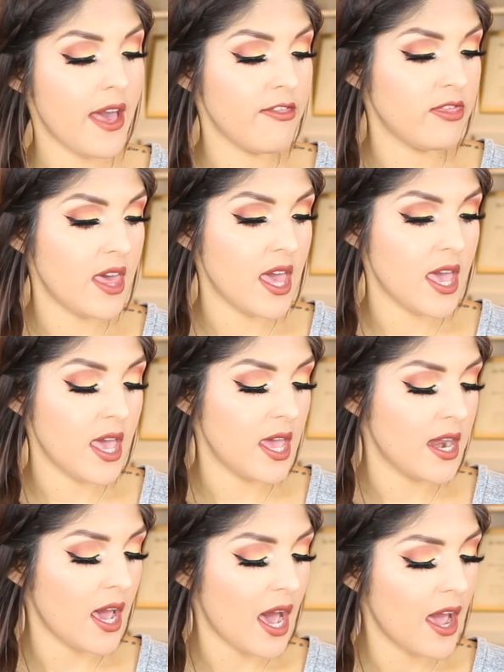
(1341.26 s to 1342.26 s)
And
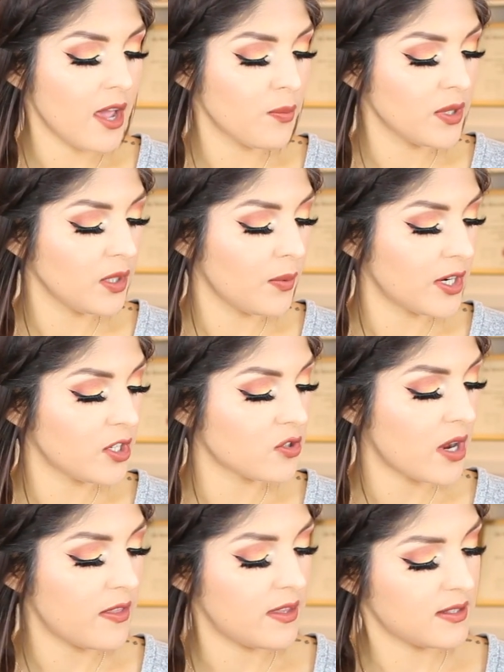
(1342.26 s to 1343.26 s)
then I really want to
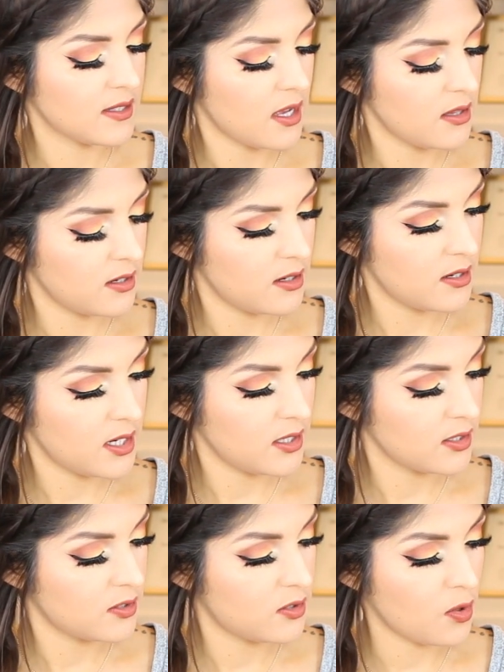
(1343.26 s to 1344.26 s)
try this color. It
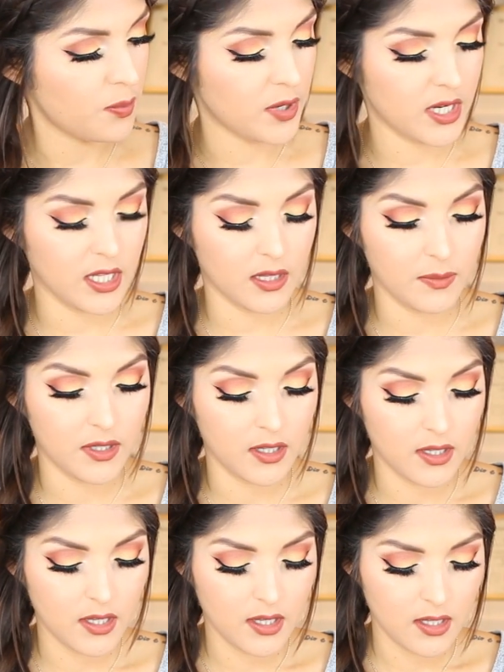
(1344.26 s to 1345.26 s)
looks so pretty. Let me
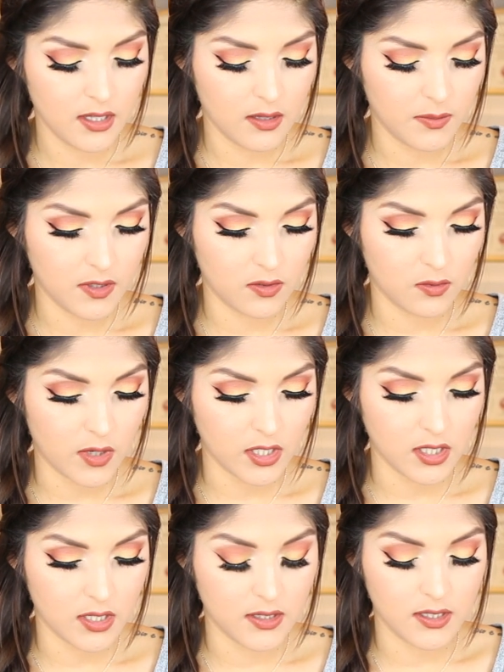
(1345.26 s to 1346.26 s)

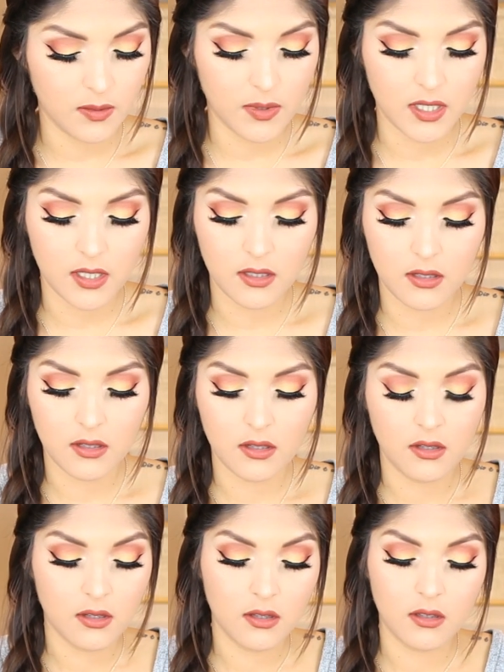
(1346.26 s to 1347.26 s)
swatch it and see what it
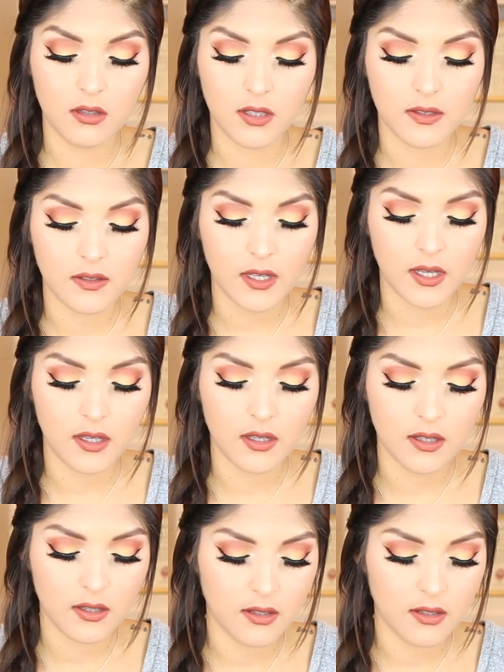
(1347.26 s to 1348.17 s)
looks like.